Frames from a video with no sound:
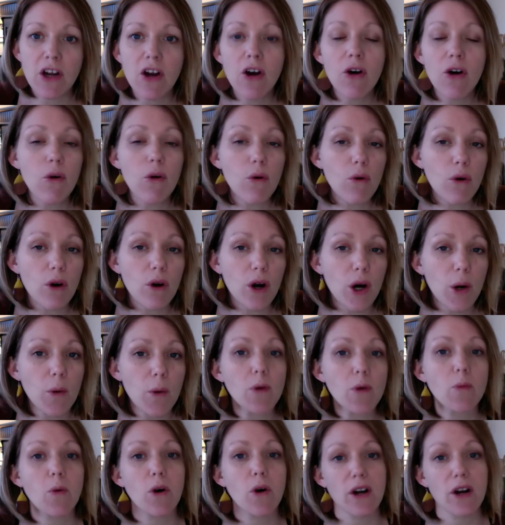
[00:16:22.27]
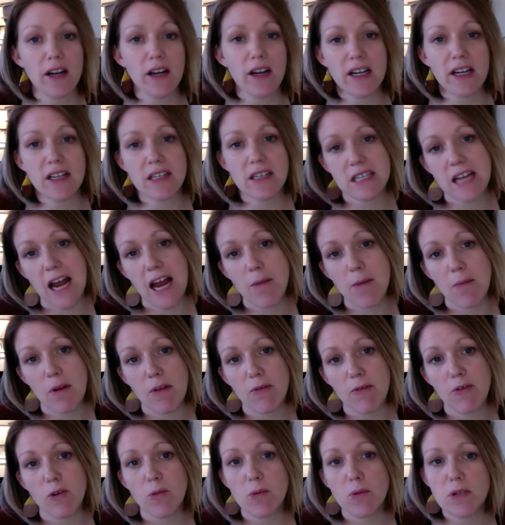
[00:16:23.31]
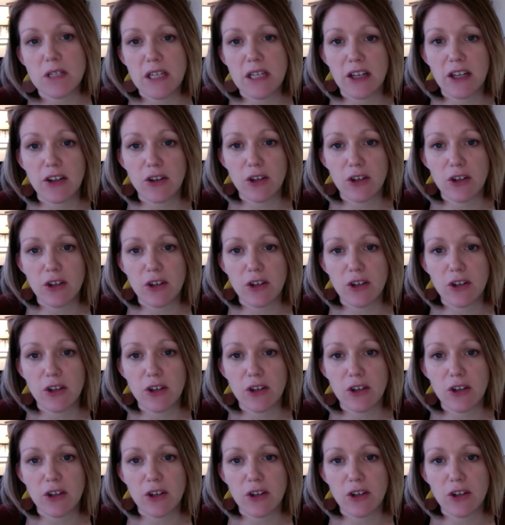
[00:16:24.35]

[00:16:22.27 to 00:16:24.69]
or would work on consignment for particular